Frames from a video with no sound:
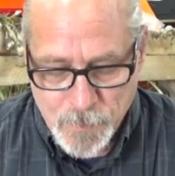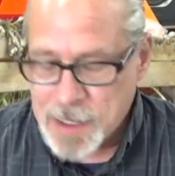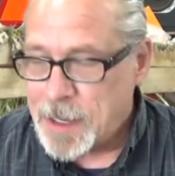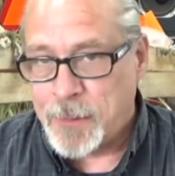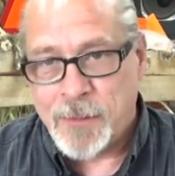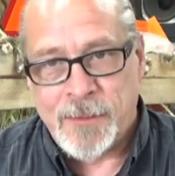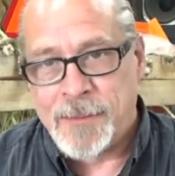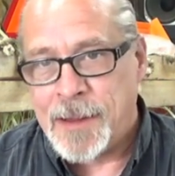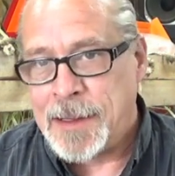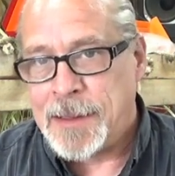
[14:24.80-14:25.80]
And I would
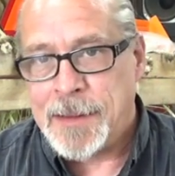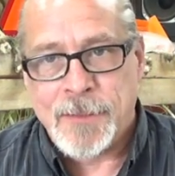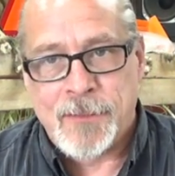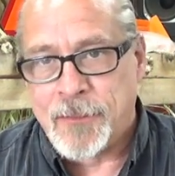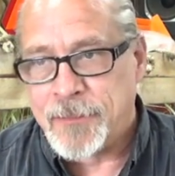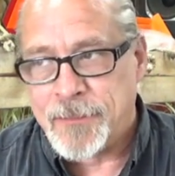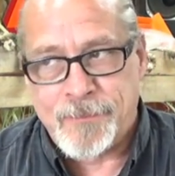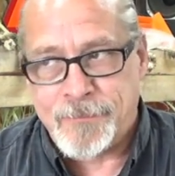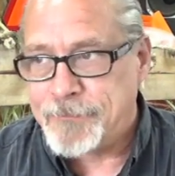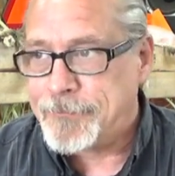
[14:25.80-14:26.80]
say just
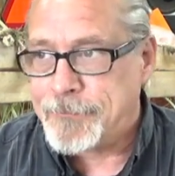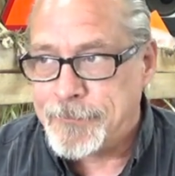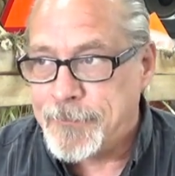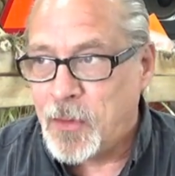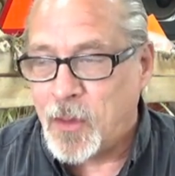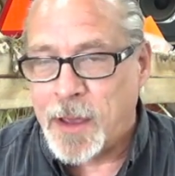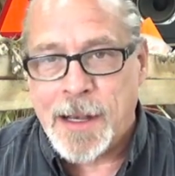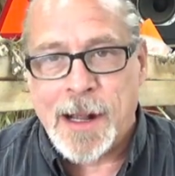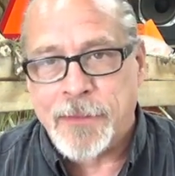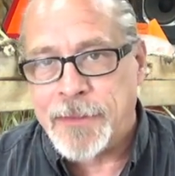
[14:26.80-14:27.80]
lay
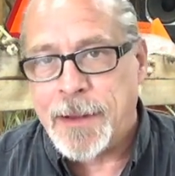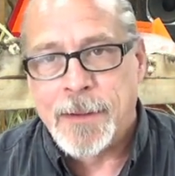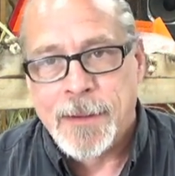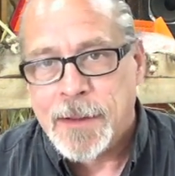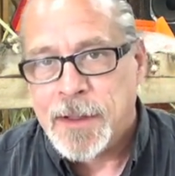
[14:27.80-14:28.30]
it out there.